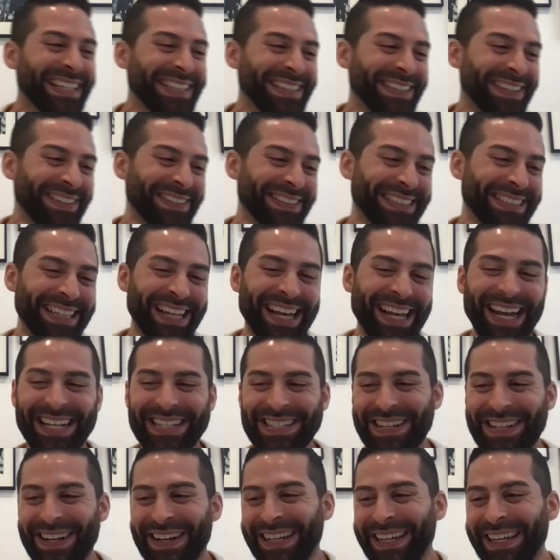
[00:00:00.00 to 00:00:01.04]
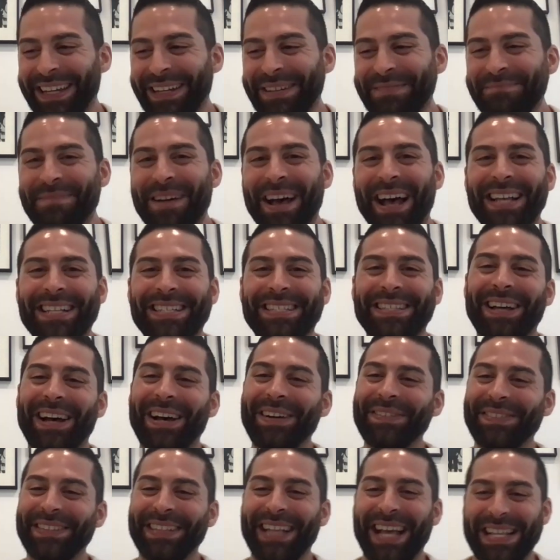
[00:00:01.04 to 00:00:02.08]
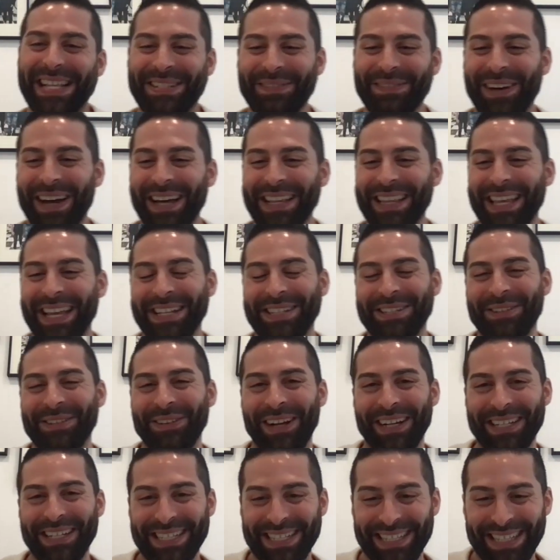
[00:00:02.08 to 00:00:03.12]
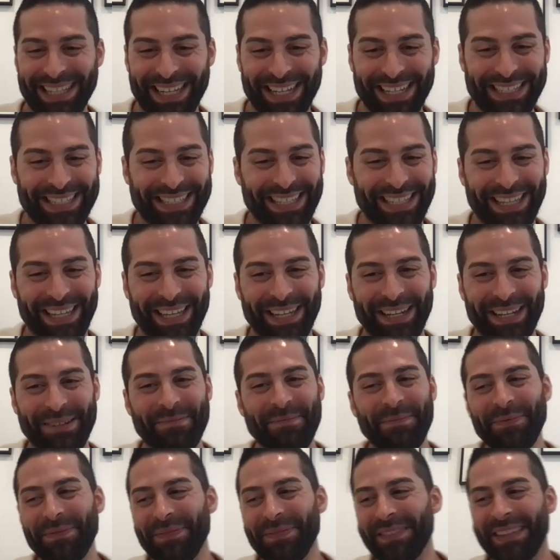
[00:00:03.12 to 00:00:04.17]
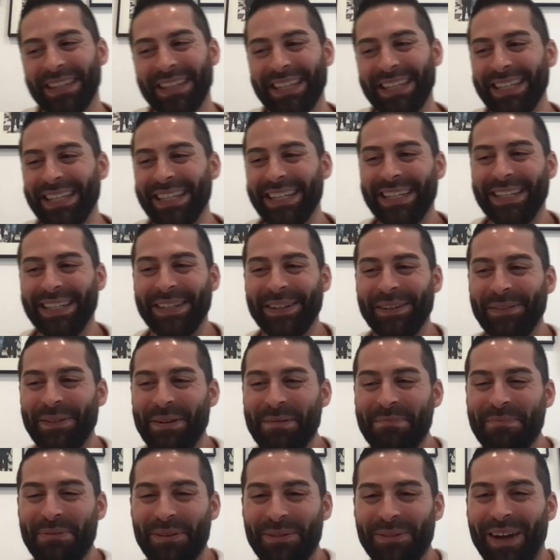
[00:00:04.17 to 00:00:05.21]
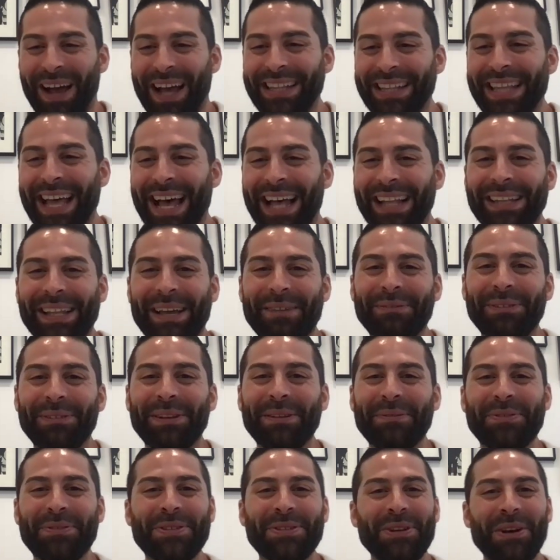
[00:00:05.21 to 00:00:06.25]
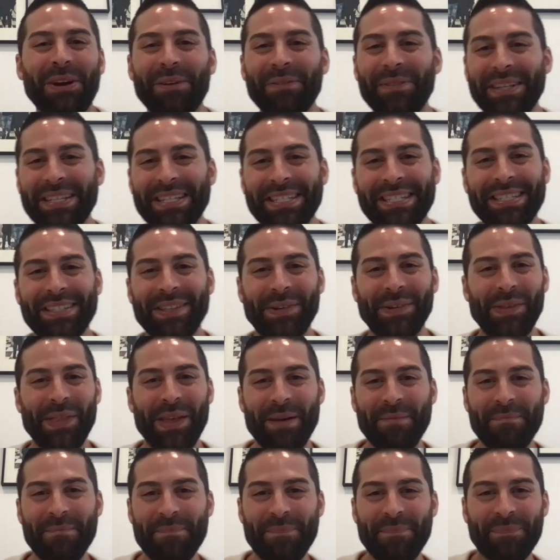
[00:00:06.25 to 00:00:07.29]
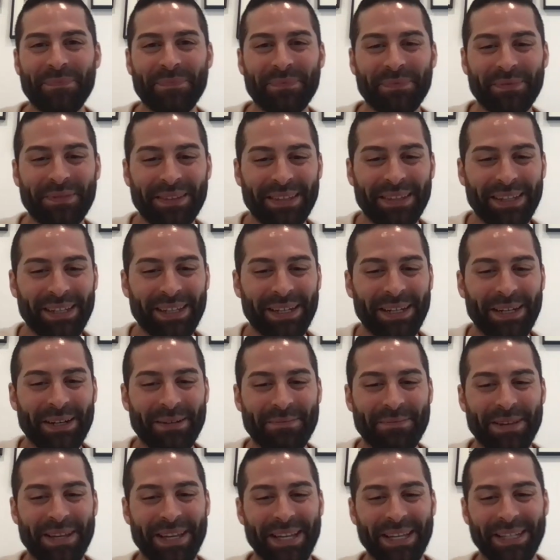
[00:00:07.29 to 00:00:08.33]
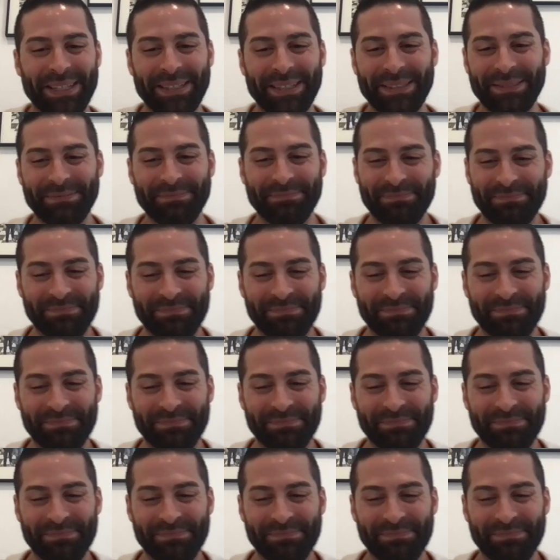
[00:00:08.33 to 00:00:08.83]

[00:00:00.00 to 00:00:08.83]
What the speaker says: Those clients aren't getting passed off, and that's why they trust us, and we provide that level of service to them. And